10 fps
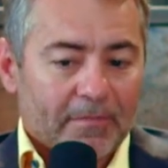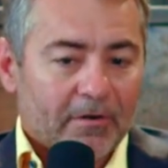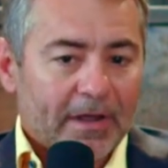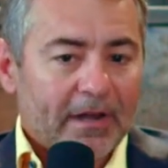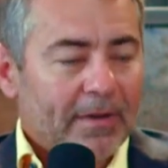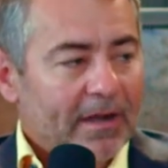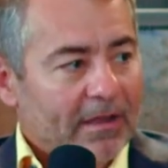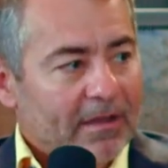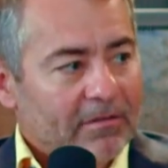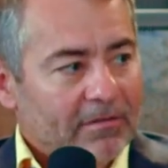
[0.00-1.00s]
greater
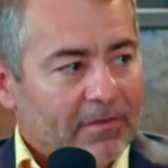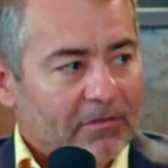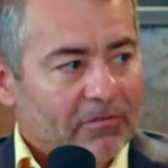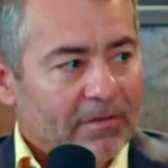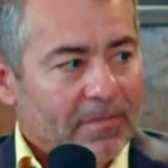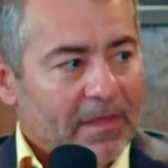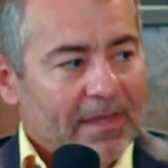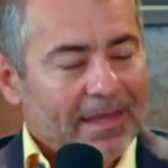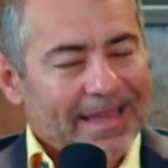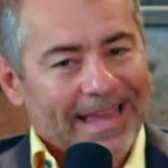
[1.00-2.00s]
mitochondrial function
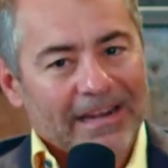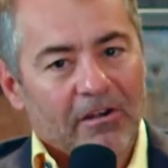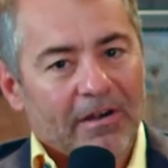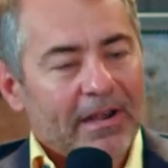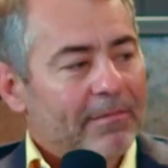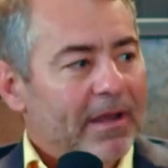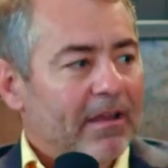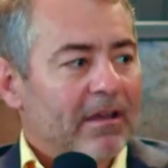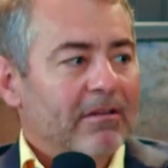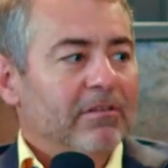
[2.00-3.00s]
and greater
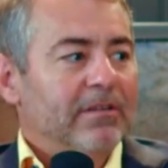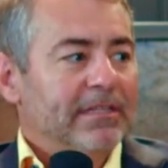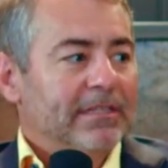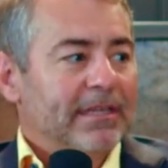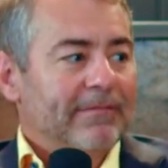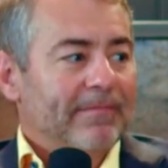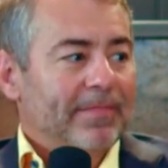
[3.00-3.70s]
mitochondrial density.